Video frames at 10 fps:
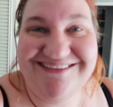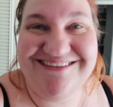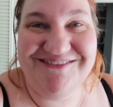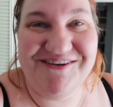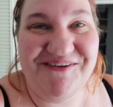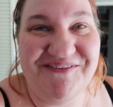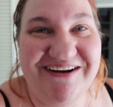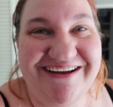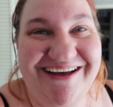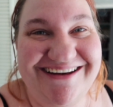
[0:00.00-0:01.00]
and see what we
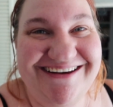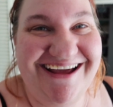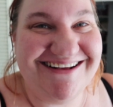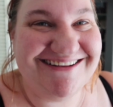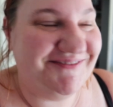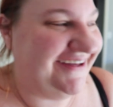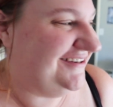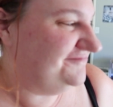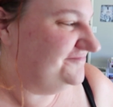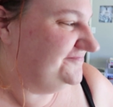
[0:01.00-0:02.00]
work on next,
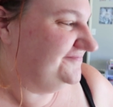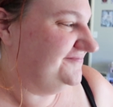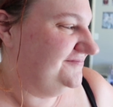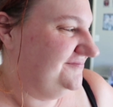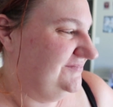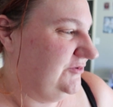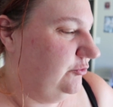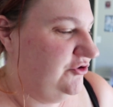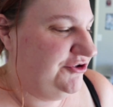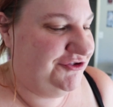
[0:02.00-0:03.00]
but
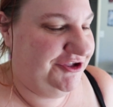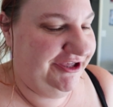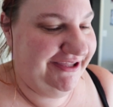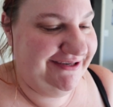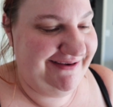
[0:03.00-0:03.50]
we're just chilling